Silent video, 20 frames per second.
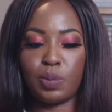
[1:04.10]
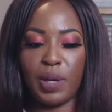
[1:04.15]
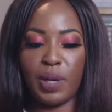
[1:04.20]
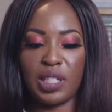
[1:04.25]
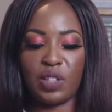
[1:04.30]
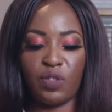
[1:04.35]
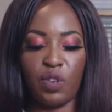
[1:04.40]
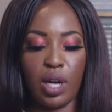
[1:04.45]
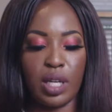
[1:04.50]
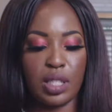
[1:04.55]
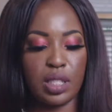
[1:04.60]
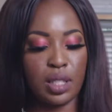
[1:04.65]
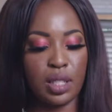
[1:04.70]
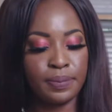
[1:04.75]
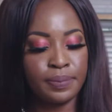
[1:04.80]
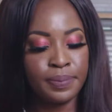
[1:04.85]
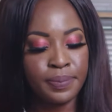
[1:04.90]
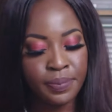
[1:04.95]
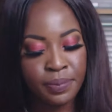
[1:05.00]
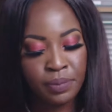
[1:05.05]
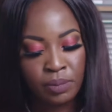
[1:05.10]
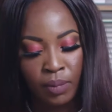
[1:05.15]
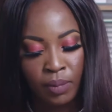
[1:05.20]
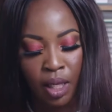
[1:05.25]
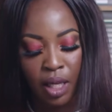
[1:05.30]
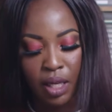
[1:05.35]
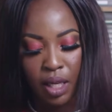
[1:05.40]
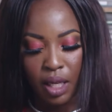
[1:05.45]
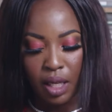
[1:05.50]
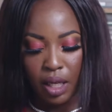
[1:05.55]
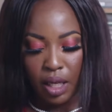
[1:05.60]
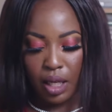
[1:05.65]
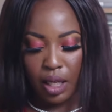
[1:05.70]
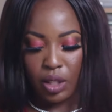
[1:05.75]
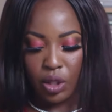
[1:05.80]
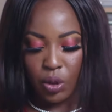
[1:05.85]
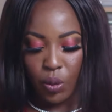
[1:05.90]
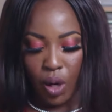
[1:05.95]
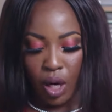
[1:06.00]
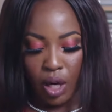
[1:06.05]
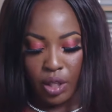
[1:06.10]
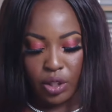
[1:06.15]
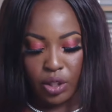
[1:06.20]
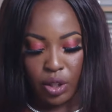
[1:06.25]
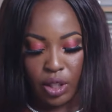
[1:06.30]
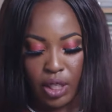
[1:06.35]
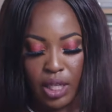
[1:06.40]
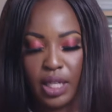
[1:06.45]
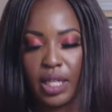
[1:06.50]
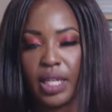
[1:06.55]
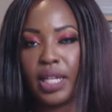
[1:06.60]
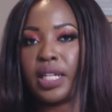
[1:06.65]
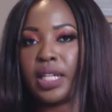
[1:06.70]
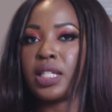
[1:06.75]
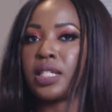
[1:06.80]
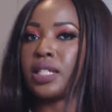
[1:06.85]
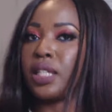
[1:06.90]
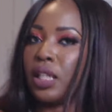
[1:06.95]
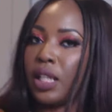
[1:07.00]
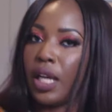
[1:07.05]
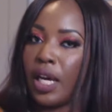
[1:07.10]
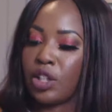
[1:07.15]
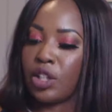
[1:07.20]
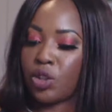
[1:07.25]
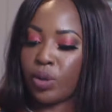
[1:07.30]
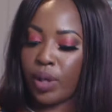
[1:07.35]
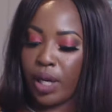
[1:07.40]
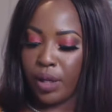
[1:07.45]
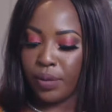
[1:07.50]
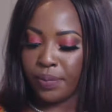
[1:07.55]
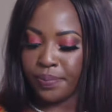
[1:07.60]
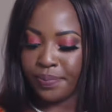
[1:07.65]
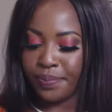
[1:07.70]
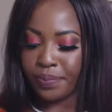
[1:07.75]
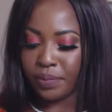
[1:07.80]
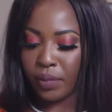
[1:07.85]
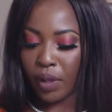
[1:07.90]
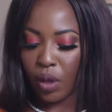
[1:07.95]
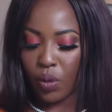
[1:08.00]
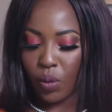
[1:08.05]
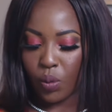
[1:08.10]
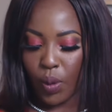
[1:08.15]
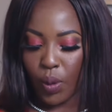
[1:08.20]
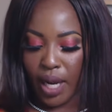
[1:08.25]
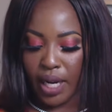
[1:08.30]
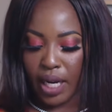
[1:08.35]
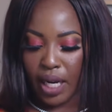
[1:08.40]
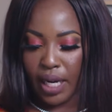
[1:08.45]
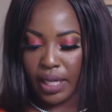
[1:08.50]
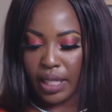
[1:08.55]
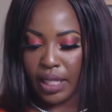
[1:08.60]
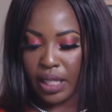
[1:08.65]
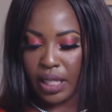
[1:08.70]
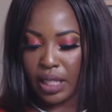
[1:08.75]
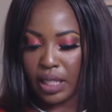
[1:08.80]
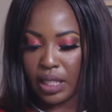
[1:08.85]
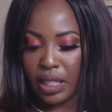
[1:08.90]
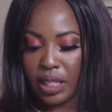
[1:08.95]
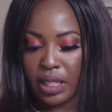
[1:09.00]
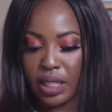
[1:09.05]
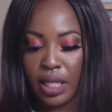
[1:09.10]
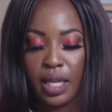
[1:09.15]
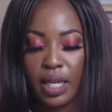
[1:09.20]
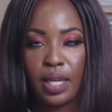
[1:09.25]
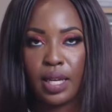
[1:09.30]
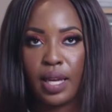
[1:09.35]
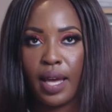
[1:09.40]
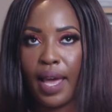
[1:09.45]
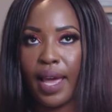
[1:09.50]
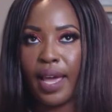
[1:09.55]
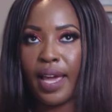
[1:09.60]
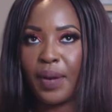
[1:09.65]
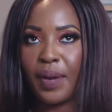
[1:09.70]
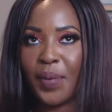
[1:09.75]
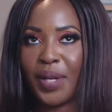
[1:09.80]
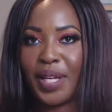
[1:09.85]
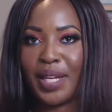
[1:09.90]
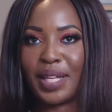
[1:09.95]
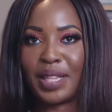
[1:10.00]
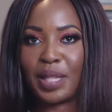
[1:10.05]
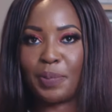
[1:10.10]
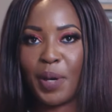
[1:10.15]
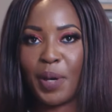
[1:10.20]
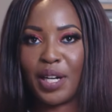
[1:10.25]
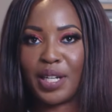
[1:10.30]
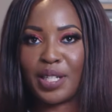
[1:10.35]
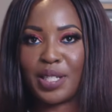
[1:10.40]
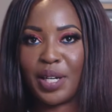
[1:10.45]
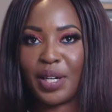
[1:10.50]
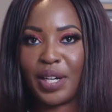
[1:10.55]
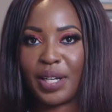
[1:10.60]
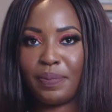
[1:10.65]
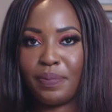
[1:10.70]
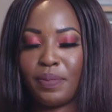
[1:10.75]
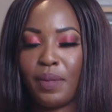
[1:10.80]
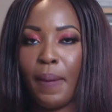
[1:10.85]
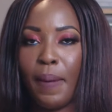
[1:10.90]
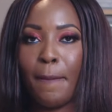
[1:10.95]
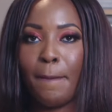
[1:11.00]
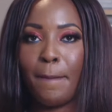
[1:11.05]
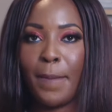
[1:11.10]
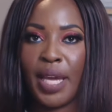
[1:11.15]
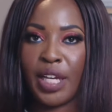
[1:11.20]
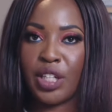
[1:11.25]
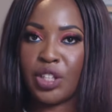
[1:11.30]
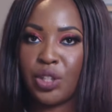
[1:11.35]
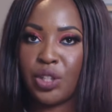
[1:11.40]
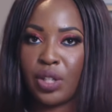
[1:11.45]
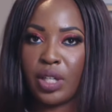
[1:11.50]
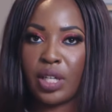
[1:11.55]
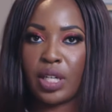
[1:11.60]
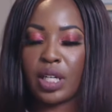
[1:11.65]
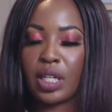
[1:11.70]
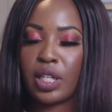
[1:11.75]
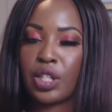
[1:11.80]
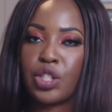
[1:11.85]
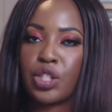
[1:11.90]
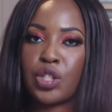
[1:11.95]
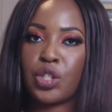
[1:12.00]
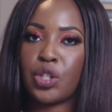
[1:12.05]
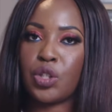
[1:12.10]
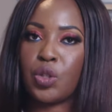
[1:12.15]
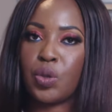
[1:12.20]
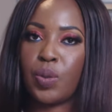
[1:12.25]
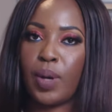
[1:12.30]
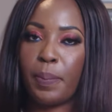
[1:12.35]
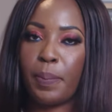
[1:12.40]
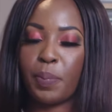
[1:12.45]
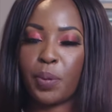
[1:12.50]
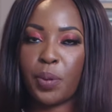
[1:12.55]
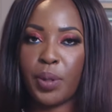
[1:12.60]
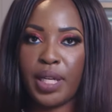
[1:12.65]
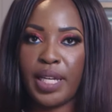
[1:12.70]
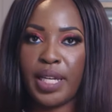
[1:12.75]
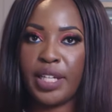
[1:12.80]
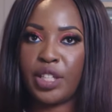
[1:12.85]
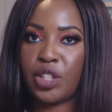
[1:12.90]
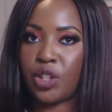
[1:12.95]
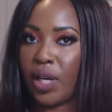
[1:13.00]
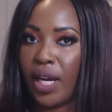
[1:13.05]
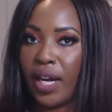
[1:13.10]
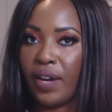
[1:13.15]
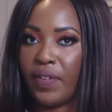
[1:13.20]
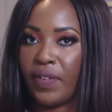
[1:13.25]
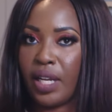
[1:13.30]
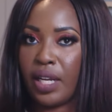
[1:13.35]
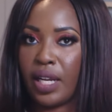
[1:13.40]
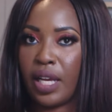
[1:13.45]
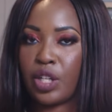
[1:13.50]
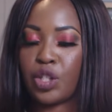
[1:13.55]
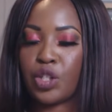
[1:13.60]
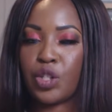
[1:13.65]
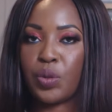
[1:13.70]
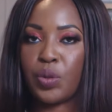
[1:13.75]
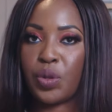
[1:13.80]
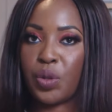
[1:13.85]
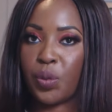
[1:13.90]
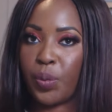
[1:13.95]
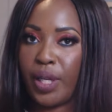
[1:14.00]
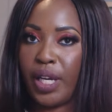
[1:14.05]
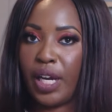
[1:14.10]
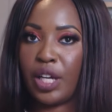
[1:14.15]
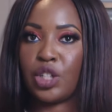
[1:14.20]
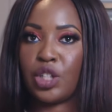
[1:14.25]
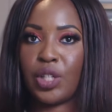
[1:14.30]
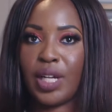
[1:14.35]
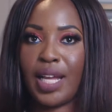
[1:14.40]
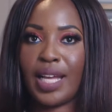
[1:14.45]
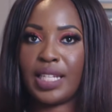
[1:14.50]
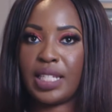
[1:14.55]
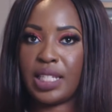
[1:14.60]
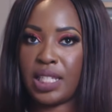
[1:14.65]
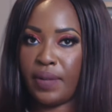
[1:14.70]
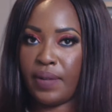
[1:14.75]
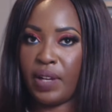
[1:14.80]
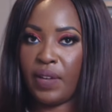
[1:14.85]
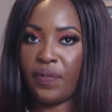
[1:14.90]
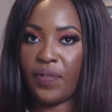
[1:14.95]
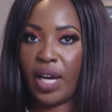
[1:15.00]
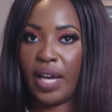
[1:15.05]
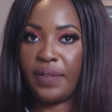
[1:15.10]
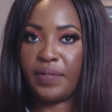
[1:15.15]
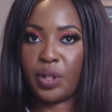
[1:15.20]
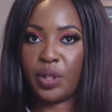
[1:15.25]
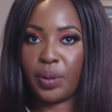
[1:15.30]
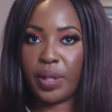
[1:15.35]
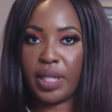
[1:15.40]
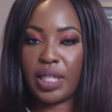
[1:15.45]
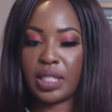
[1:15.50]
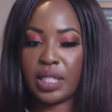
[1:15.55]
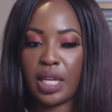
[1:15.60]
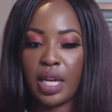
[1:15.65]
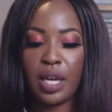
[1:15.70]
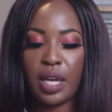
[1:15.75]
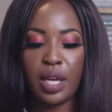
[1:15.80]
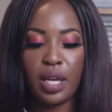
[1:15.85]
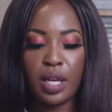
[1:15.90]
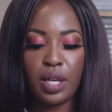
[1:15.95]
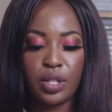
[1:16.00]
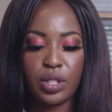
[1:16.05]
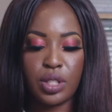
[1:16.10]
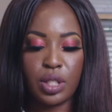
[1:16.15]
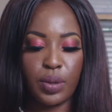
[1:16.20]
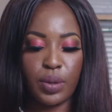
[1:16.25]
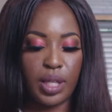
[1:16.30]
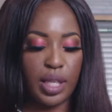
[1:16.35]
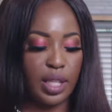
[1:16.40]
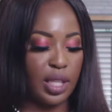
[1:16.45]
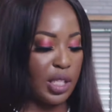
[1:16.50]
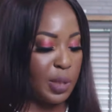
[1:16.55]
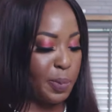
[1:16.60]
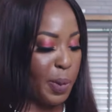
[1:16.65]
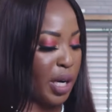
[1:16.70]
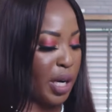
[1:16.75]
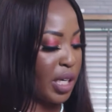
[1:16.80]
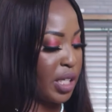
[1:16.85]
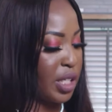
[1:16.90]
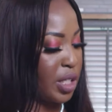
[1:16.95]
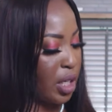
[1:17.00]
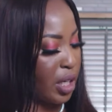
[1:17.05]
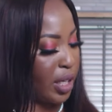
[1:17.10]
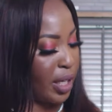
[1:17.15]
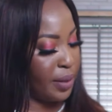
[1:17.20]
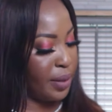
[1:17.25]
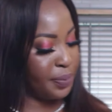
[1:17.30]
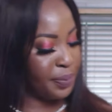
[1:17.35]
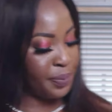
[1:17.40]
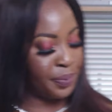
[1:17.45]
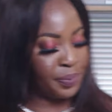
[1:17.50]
best for us. You also are gonna need cilantro, red onions, and we can get the party started. Make sure to preheat your oven to 375 degrees. So to get this party started,